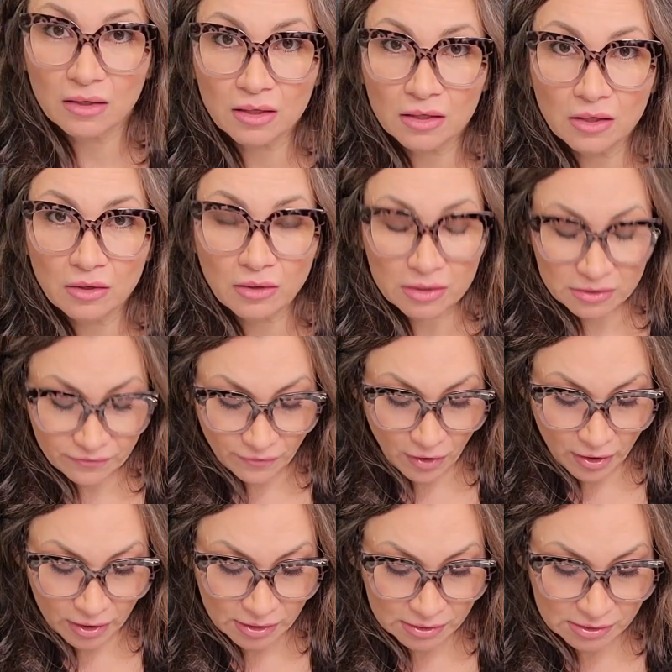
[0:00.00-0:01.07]
you know, as
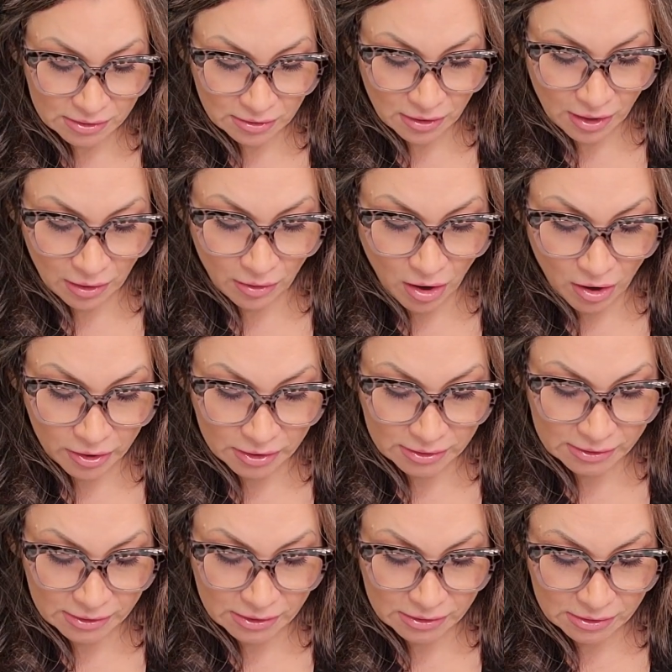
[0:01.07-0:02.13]
far as how hard
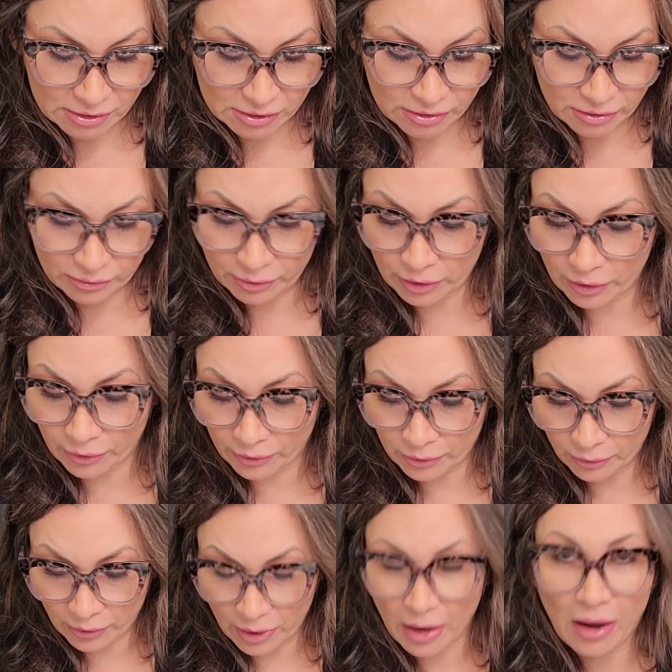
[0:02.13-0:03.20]
is this to learn
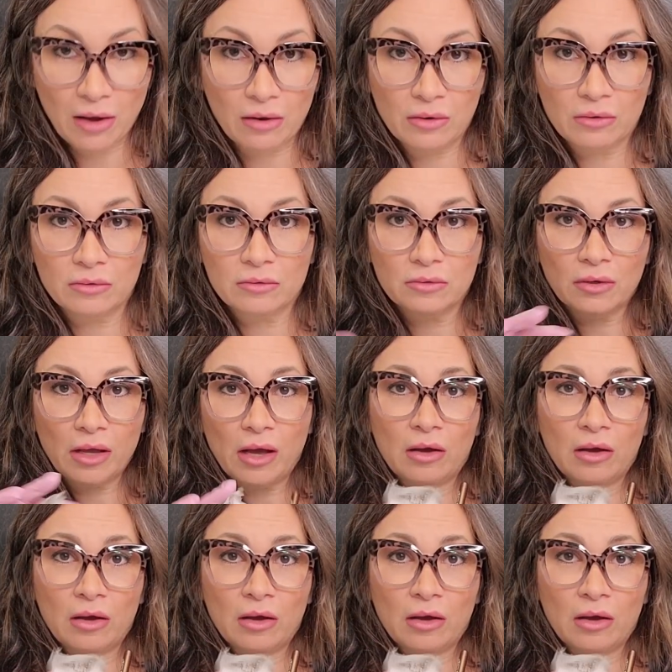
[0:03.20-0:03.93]
or how